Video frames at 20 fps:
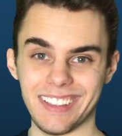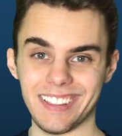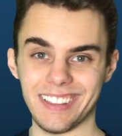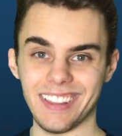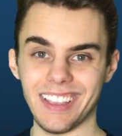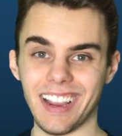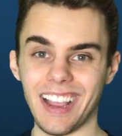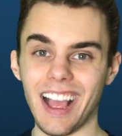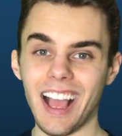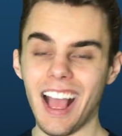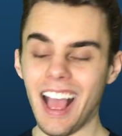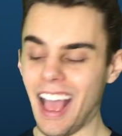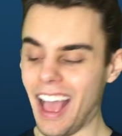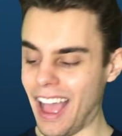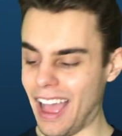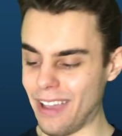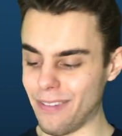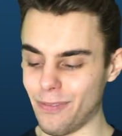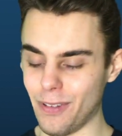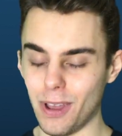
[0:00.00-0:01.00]
Like,
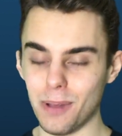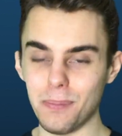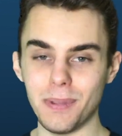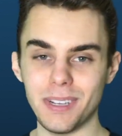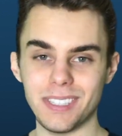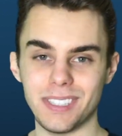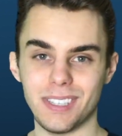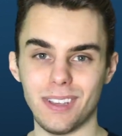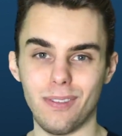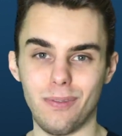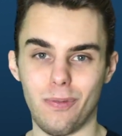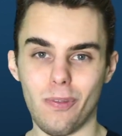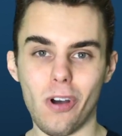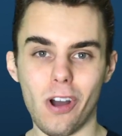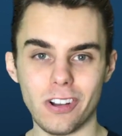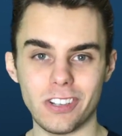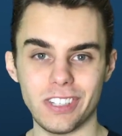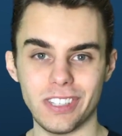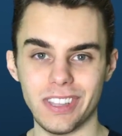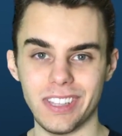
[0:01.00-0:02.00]
I found myself
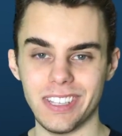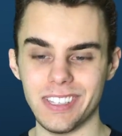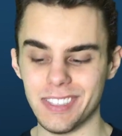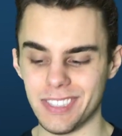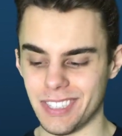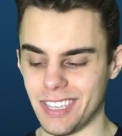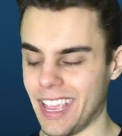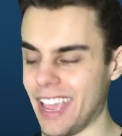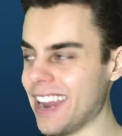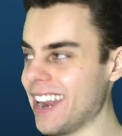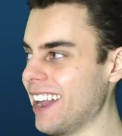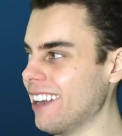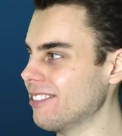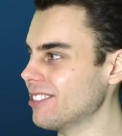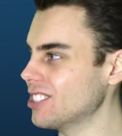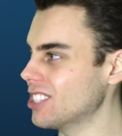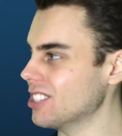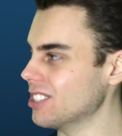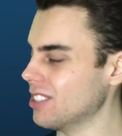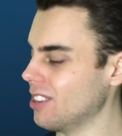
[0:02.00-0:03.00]
watching this and I
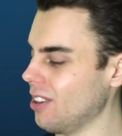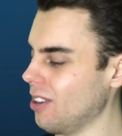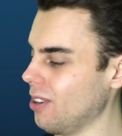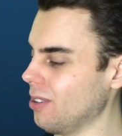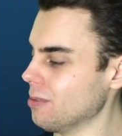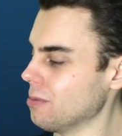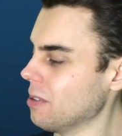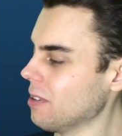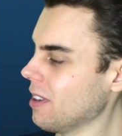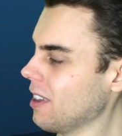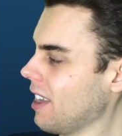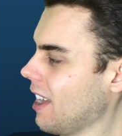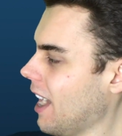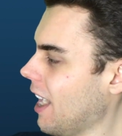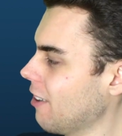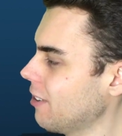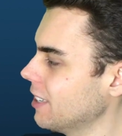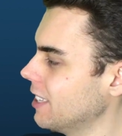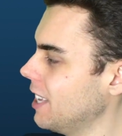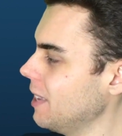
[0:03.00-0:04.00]

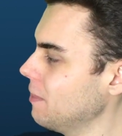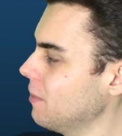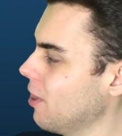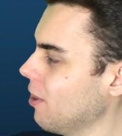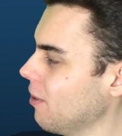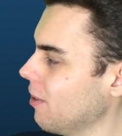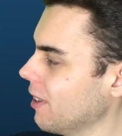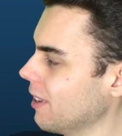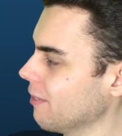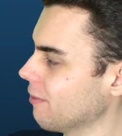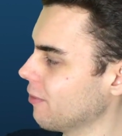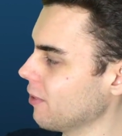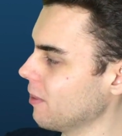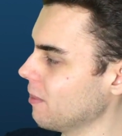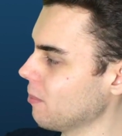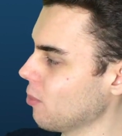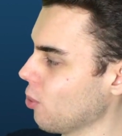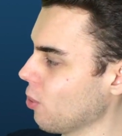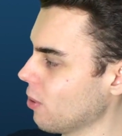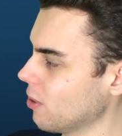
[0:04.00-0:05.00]
would keep going
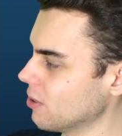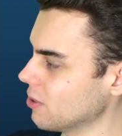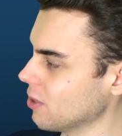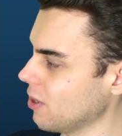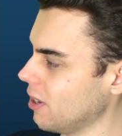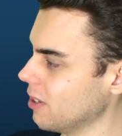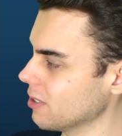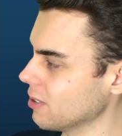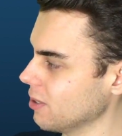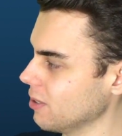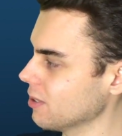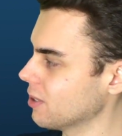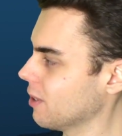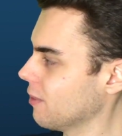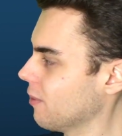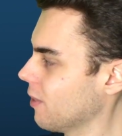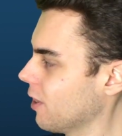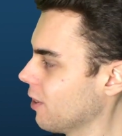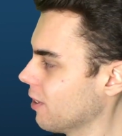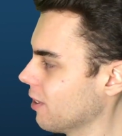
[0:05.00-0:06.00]
from horizontal to
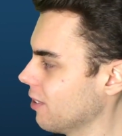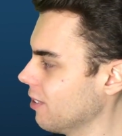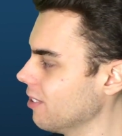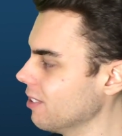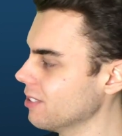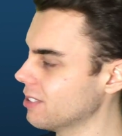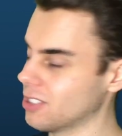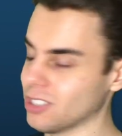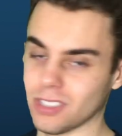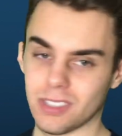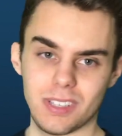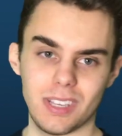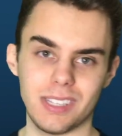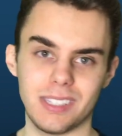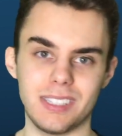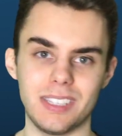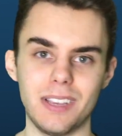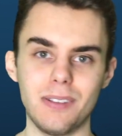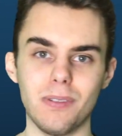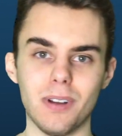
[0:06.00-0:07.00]
vertical just to
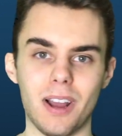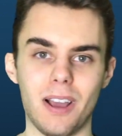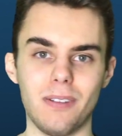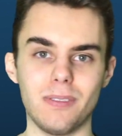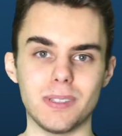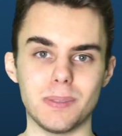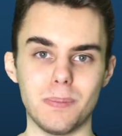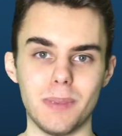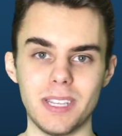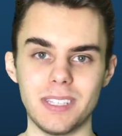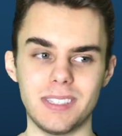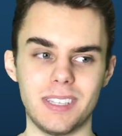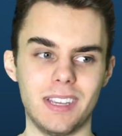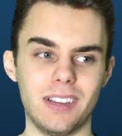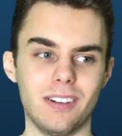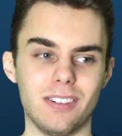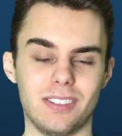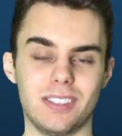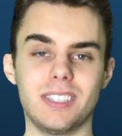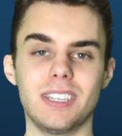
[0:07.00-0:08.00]
see what I was
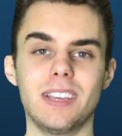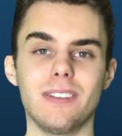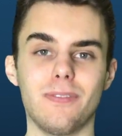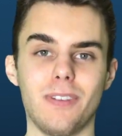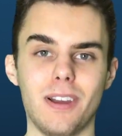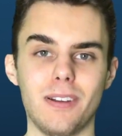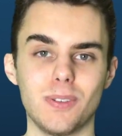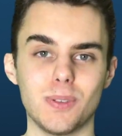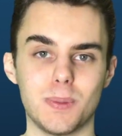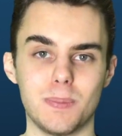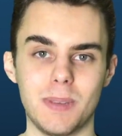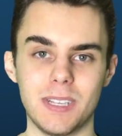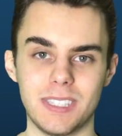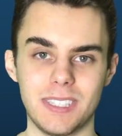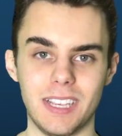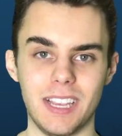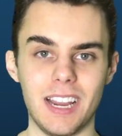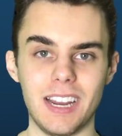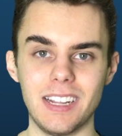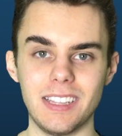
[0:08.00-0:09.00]
missing or see if I was
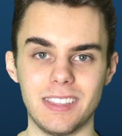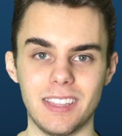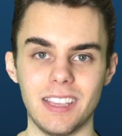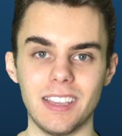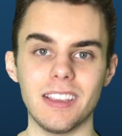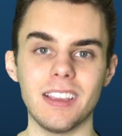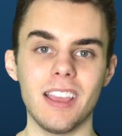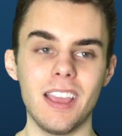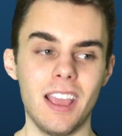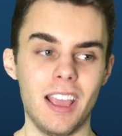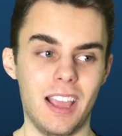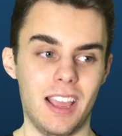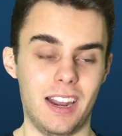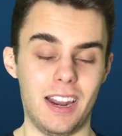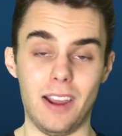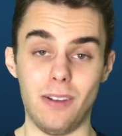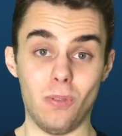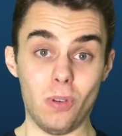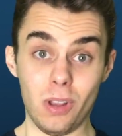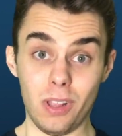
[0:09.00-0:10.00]
missing anything. And
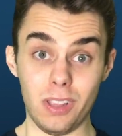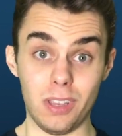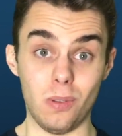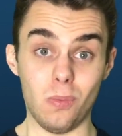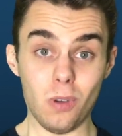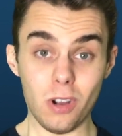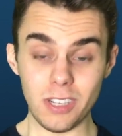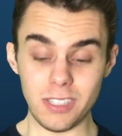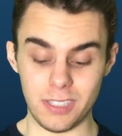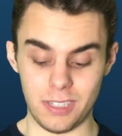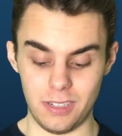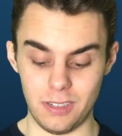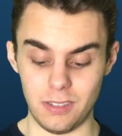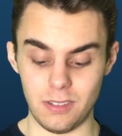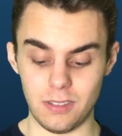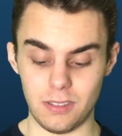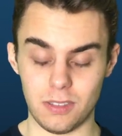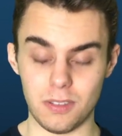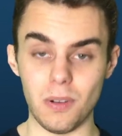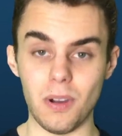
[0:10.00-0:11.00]
I really
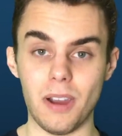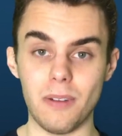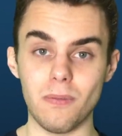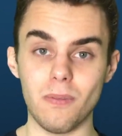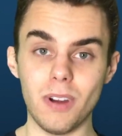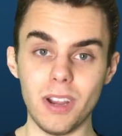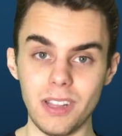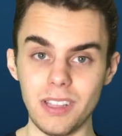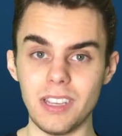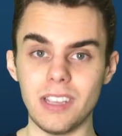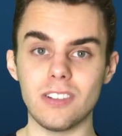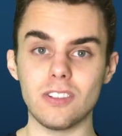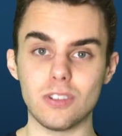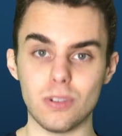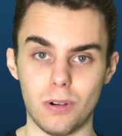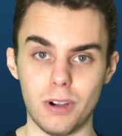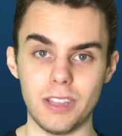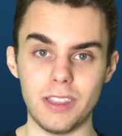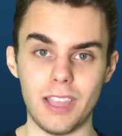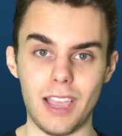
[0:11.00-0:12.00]
wasn't. So I really
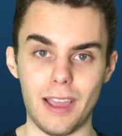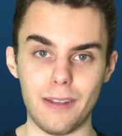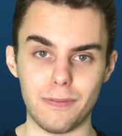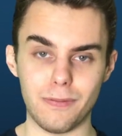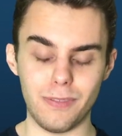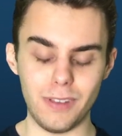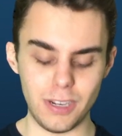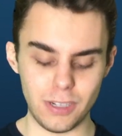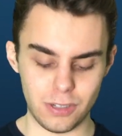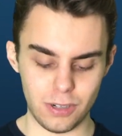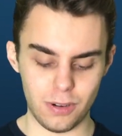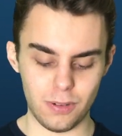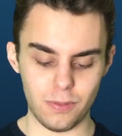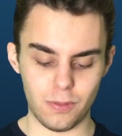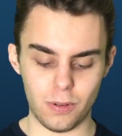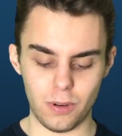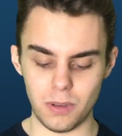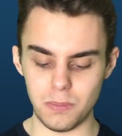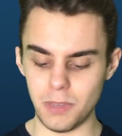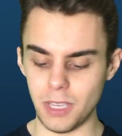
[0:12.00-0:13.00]
enjoyed that feature of
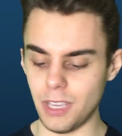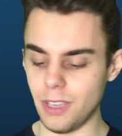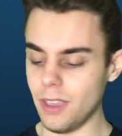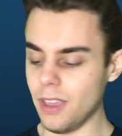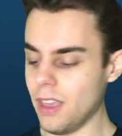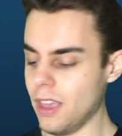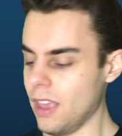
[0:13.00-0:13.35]
Quibi.